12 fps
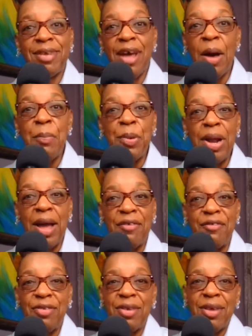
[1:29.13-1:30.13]
up and
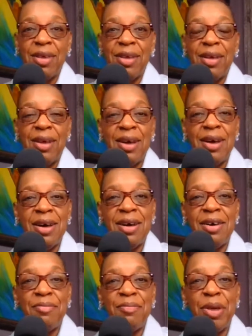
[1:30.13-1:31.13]
left,
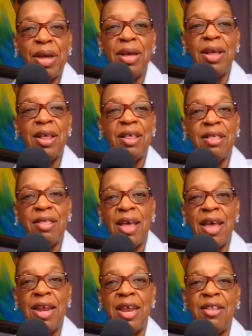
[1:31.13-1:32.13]
because
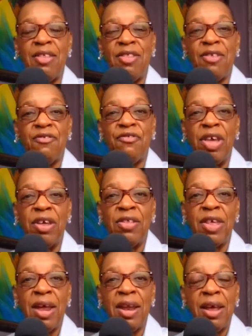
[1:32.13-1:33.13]
they didn't feel
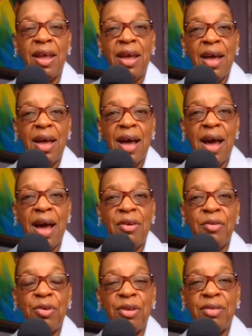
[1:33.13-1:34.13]
that I
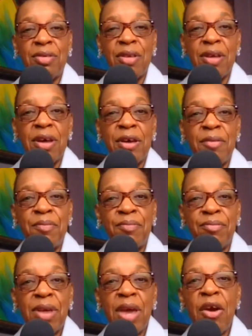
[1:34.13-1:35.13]
was
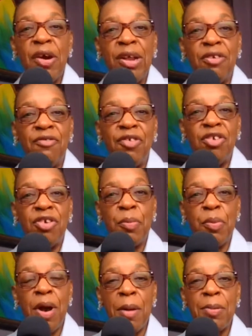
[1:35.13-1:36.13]
carrying the vision
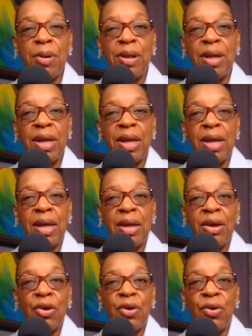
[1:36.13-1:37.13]
properly.
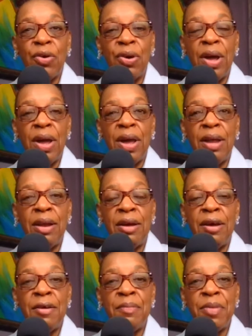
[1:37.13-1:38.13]

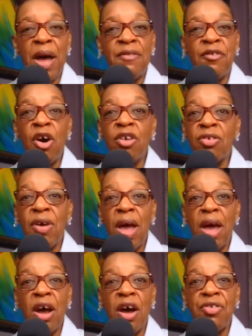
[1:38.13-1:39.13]
I've also
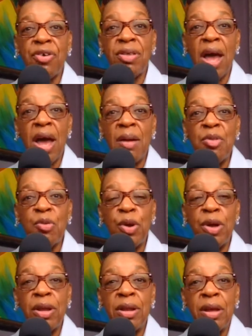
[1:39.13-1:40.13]
had other times
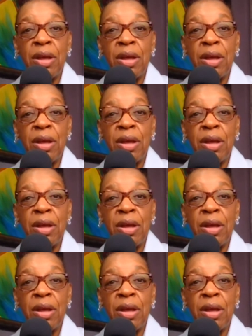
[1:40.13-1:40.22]
when